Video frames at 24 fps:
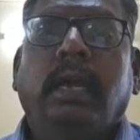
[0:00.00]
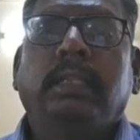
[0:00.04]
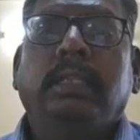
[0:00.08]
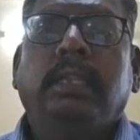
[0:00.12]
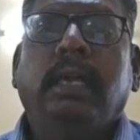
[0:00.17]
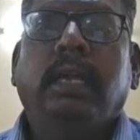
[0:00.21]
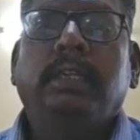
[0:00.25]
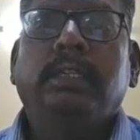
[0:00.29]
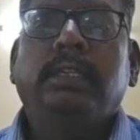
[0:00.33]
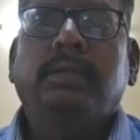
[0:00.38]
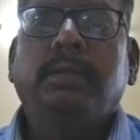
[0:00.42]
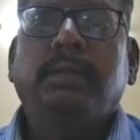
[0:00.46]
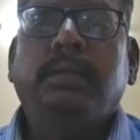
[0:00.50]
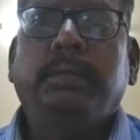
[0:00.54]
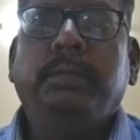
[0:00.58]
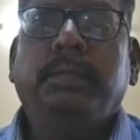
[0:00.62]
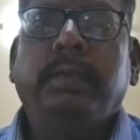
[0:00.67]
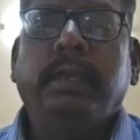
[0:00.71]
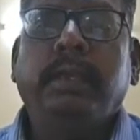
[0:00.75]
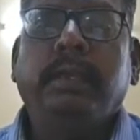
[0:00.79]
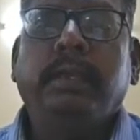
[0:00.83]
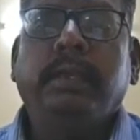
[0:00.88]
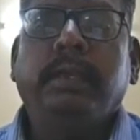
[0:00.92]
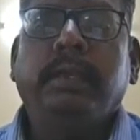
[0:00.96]
and that
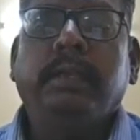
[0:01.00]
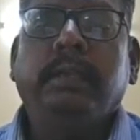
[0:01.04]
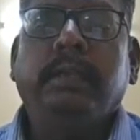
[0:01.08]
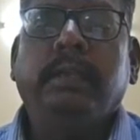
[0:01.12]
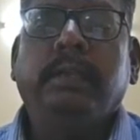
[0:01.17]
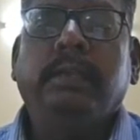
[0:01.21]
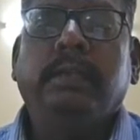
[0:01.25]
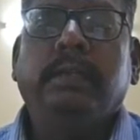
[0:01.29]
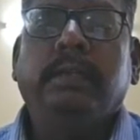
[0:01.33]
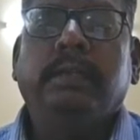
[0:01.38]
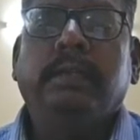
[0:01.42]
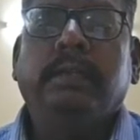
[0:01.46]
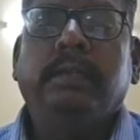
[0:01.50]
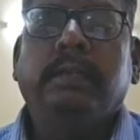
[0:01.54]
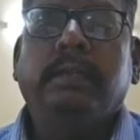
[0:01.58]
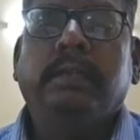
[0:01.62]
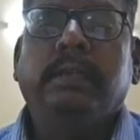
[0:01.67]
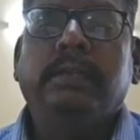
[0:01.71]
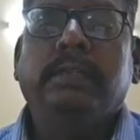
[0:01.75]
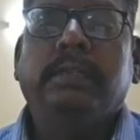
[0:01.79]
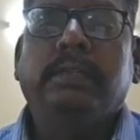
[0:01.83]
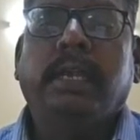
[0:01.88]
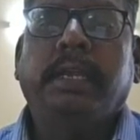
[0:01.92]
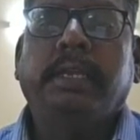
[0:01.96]
should be
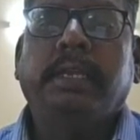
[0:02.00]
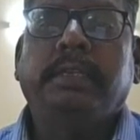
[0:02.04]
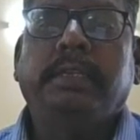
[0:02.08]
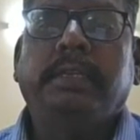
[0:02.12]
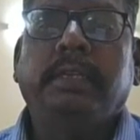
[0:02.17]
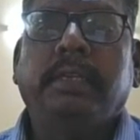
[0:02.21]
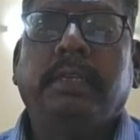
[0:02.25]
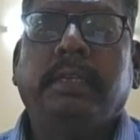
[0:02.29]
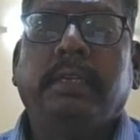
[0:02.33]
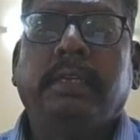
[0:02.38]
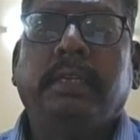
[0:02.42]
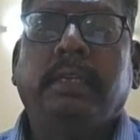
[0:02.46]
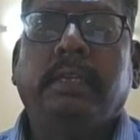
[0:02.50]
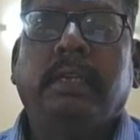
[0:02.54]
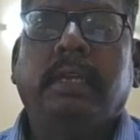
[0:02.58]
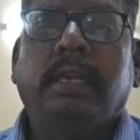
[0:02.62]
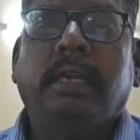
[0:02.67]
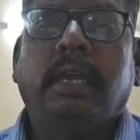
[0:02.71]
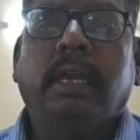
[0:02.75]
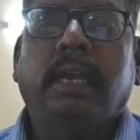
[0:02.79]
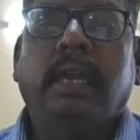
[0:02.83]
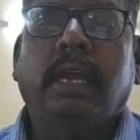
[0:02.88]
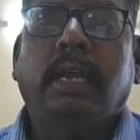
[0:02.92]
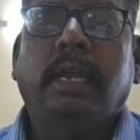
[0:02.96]

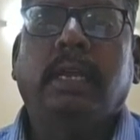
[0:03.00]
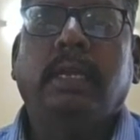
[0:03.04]
cited